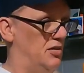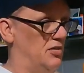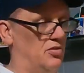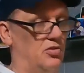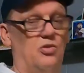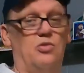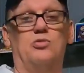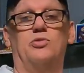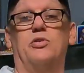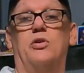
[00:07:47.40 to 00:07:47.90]

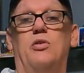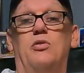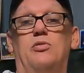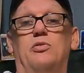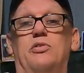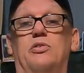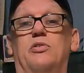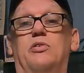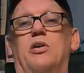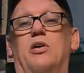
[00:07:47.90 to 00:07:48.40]
those
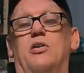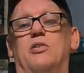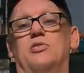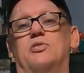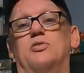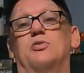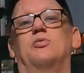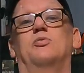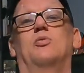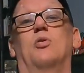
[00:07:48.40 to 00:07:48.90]
older
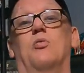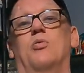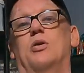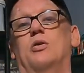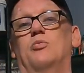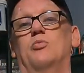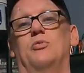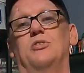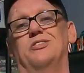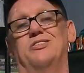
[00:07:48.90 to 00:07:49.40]
cards, no
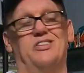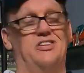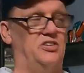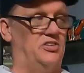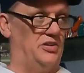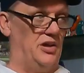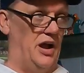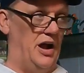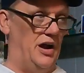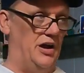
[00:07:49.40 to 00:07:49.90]
one will
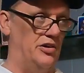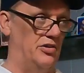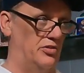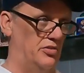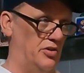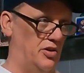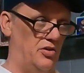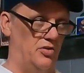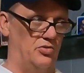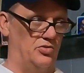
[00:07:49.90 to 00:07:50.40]
desire
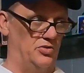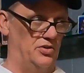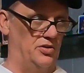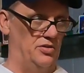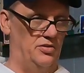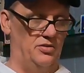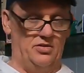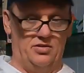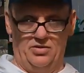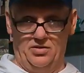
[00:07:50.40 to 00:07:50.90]
those.
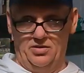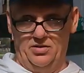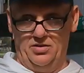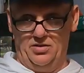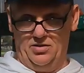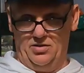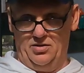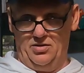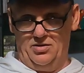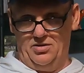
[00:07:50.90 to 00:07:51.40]

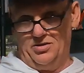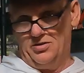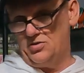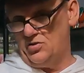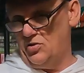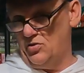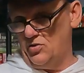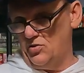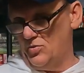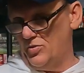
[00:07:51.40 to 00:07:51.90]

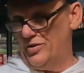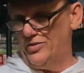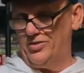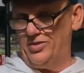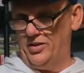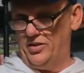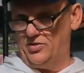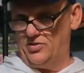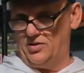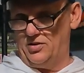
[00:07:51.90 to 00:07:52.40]
So they're
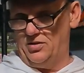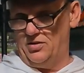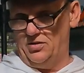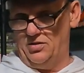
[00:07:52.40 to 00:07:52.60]
worthless.